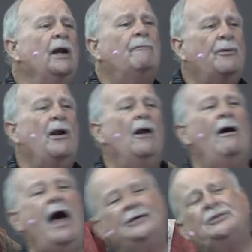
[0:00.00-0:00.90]
prayer
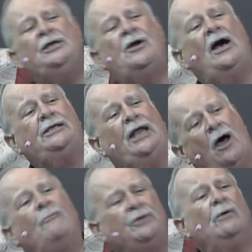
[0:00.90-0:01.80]
asking God to
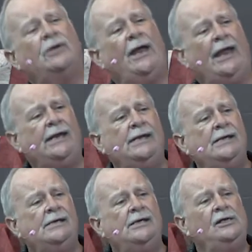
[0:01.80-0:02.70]
help you, okay?
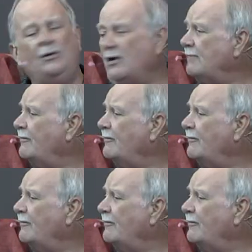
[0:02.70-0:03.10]
You ready for